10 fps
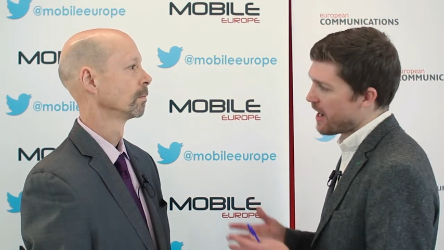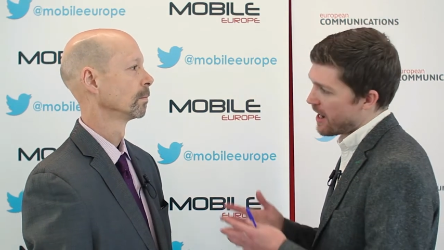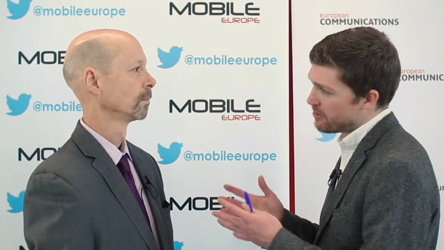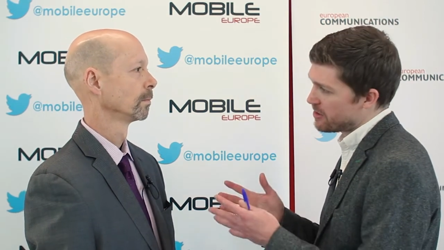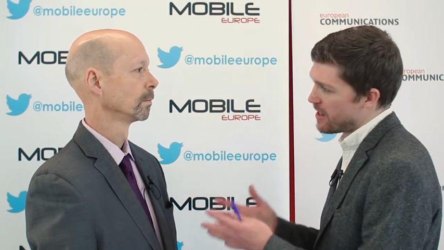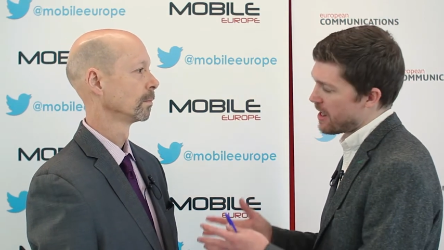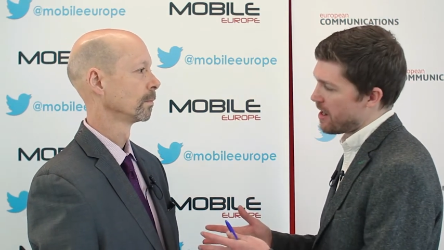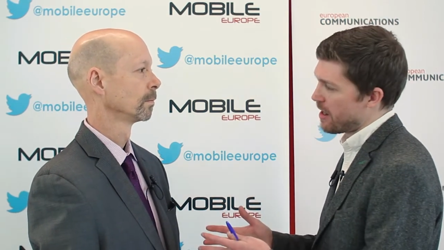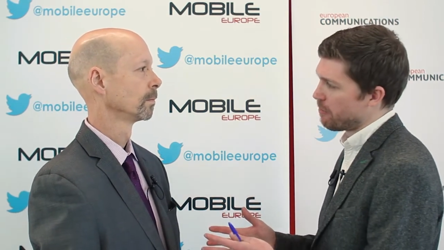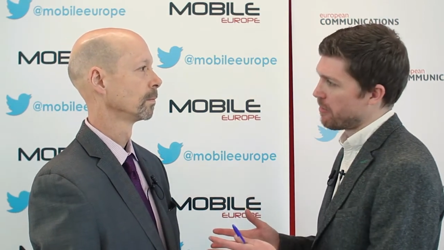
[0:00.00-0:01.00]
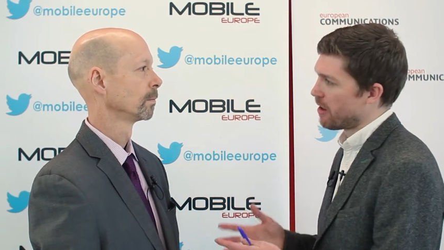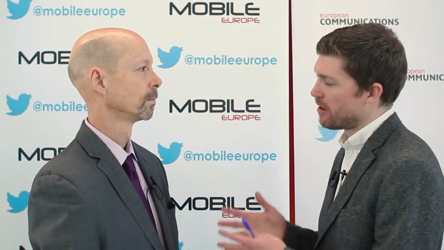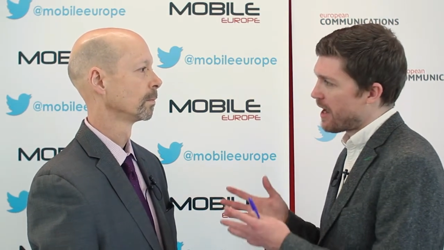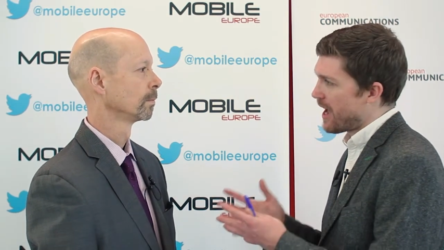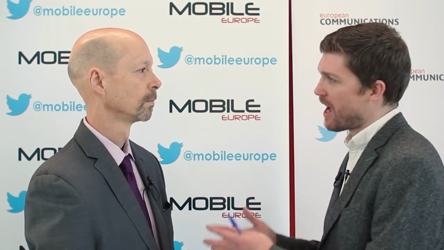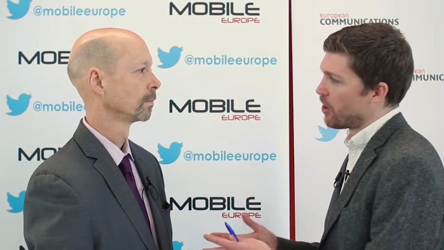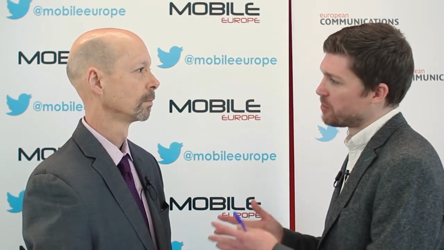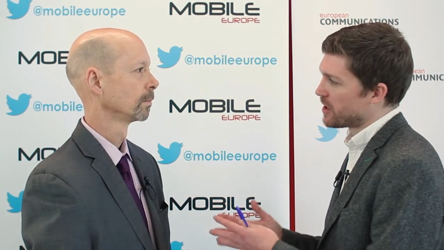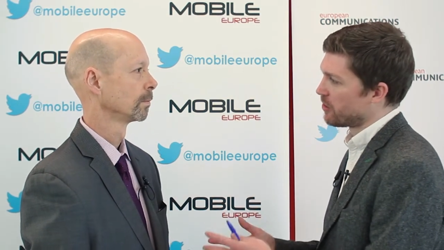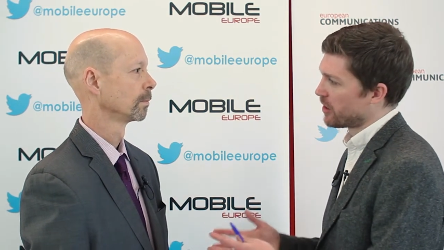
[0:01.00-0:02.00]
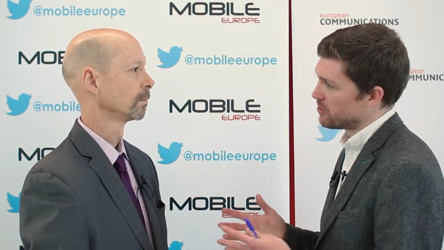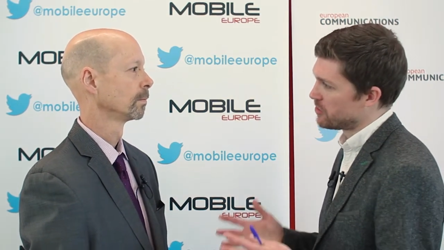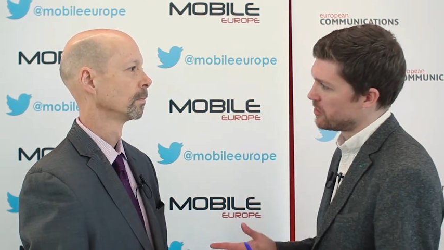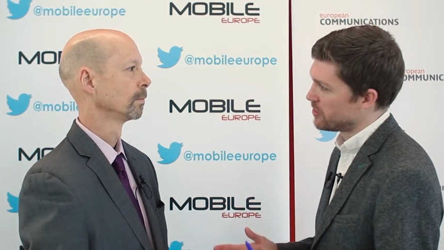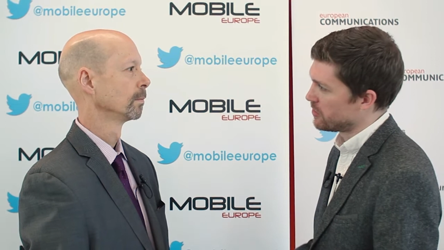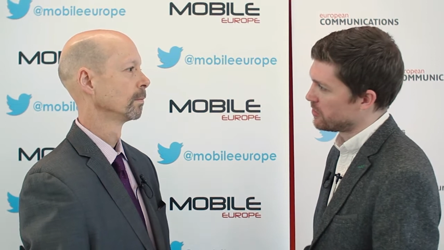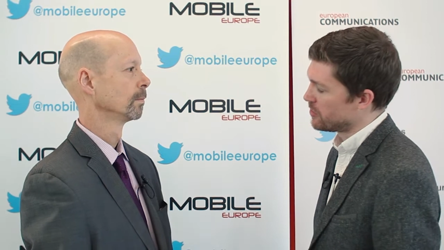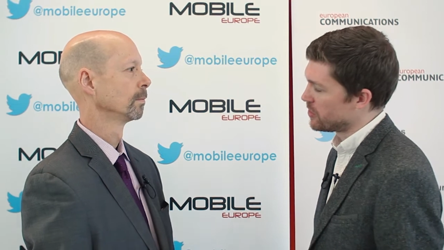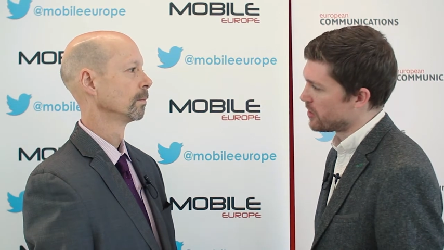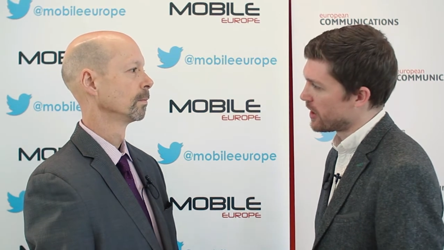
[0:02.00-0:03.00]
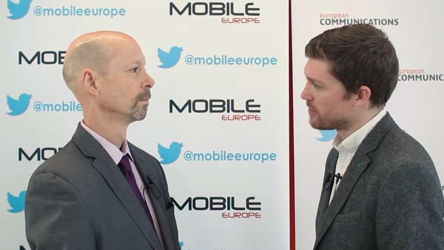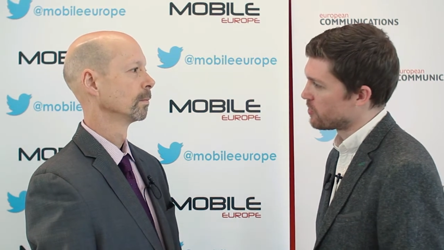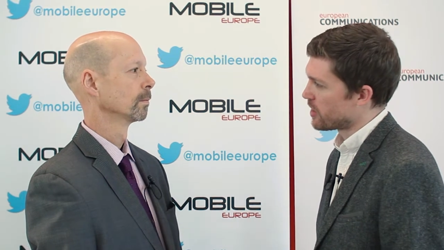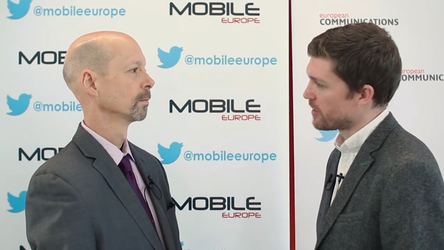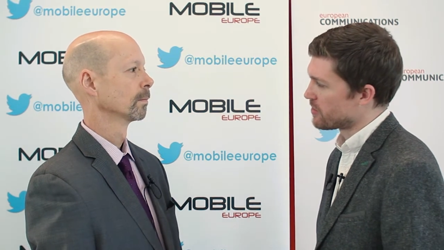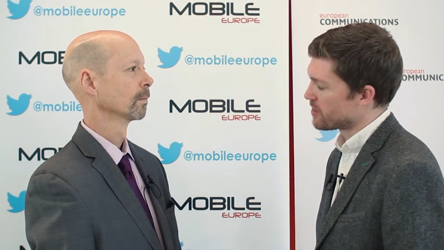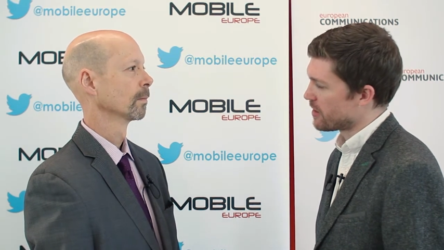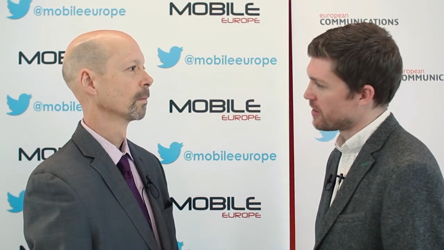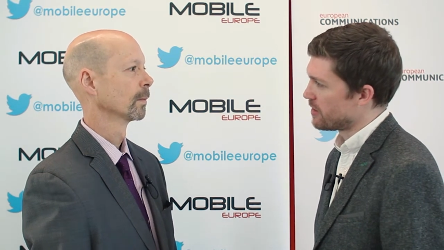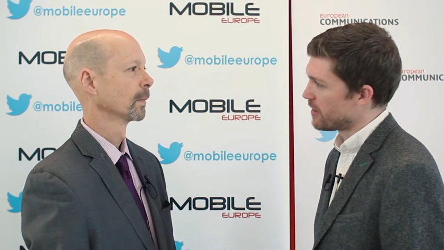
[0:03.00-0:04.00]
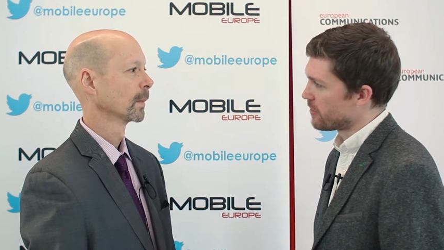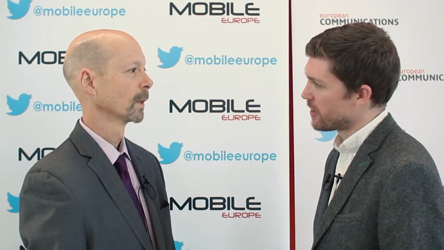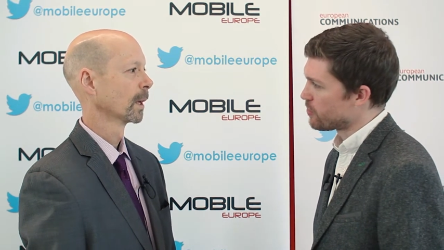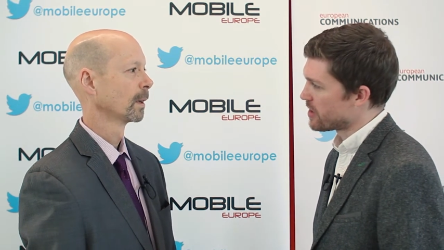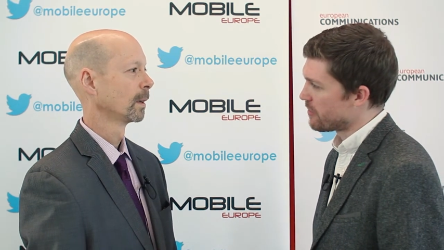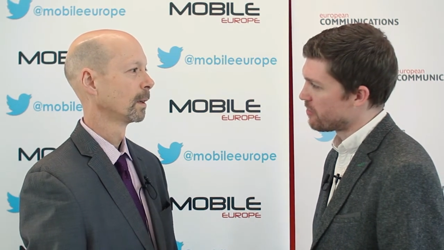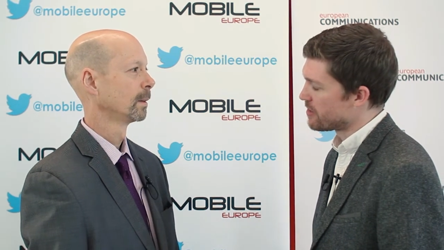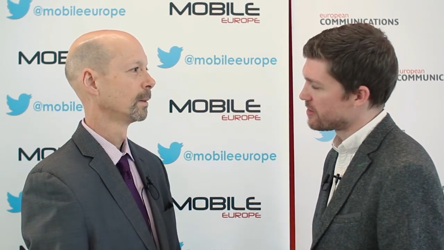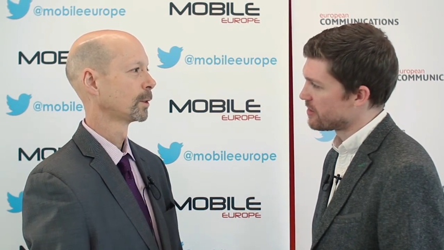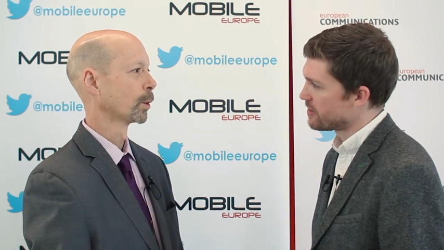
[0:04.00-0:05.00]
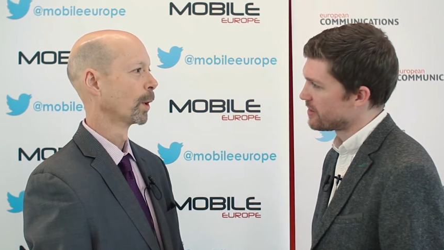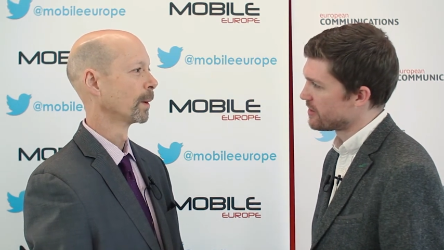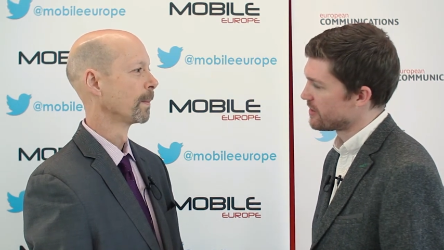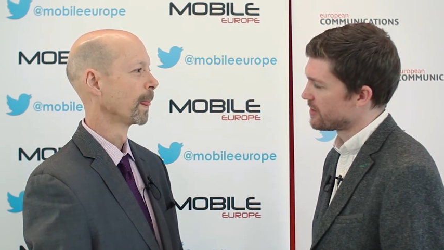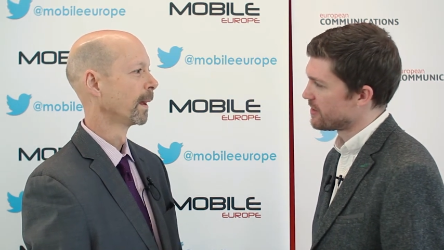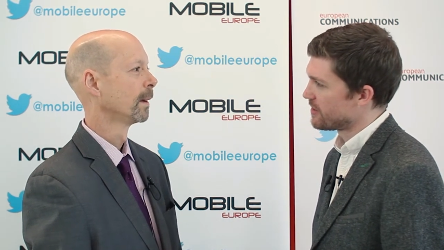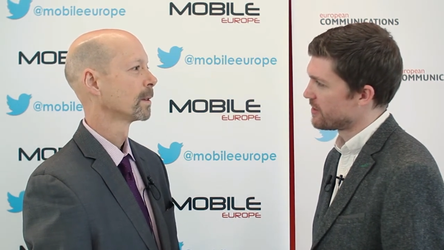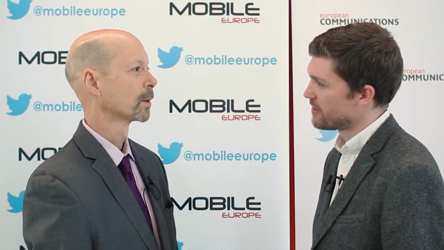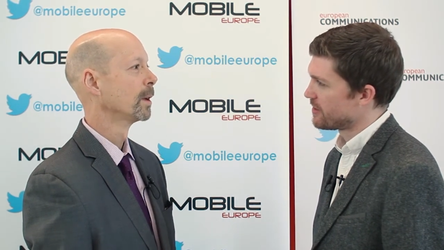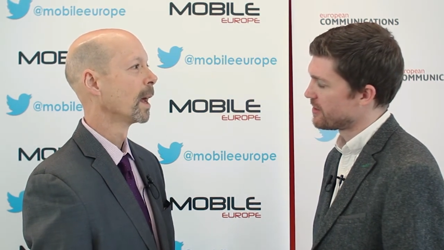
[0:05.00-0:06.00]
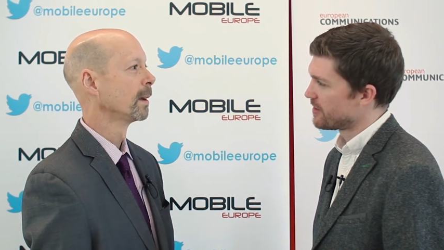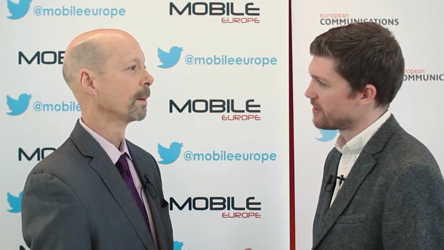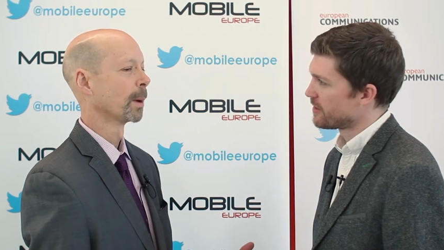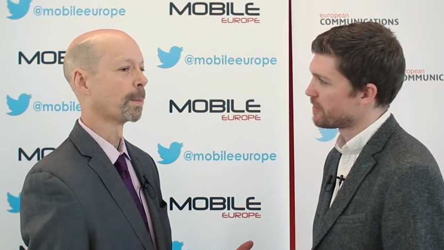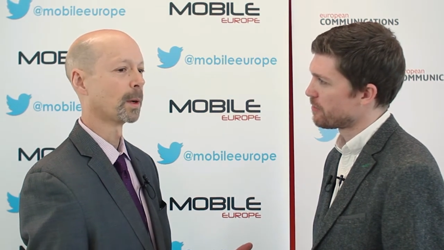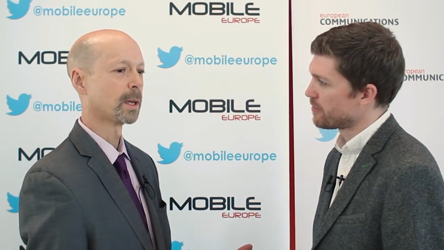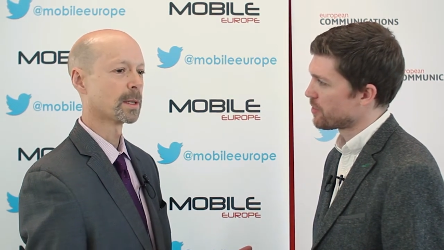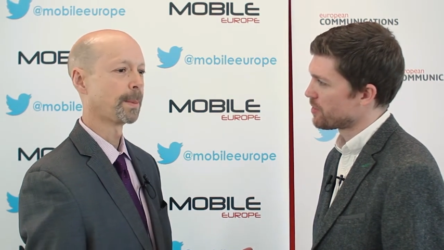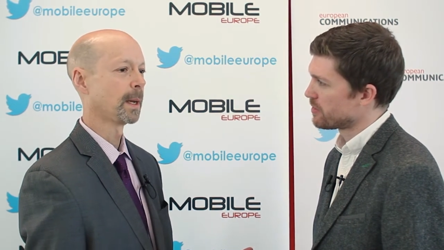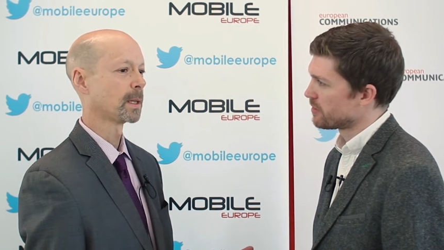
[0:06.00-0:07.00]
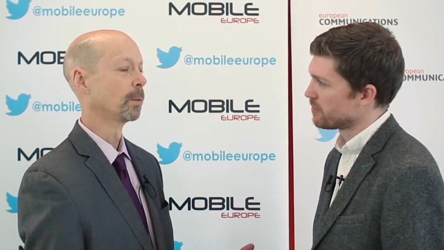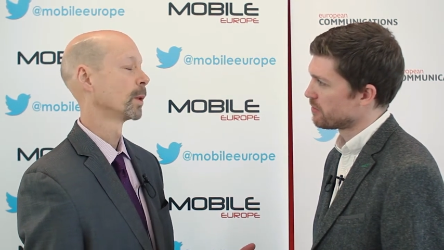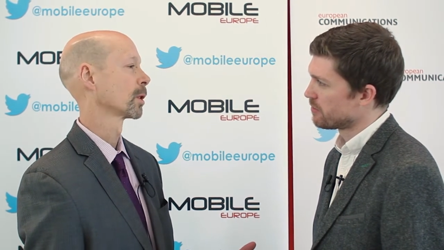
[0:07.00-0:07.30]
Speaker 1: How does NetNumber help telcos to, to, to do that, to change the,
Speaker 2: the, those areas? Sure. So NetNumber participates in what's